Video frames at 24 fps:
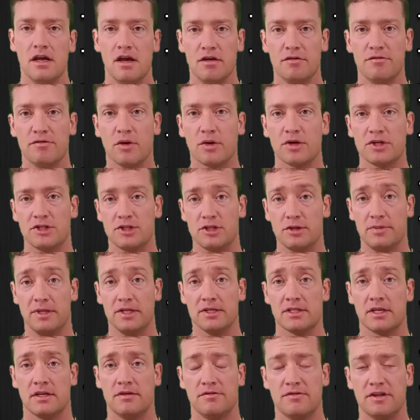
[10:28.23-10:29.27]
Focus your
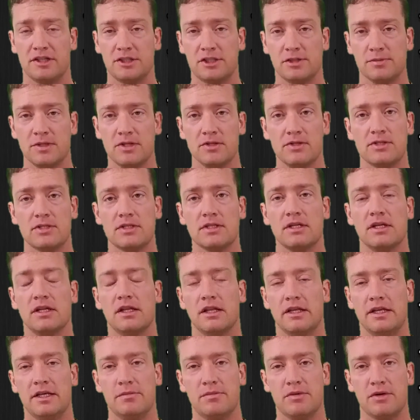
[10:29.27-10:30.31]
meals on vegetables,
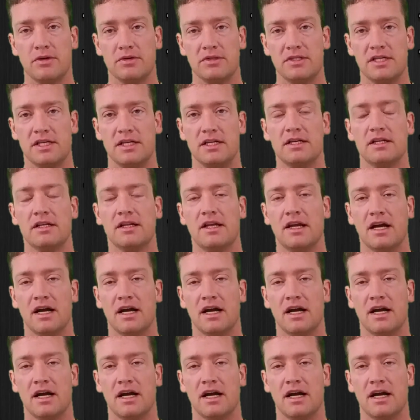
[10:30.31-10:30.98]
lean protein,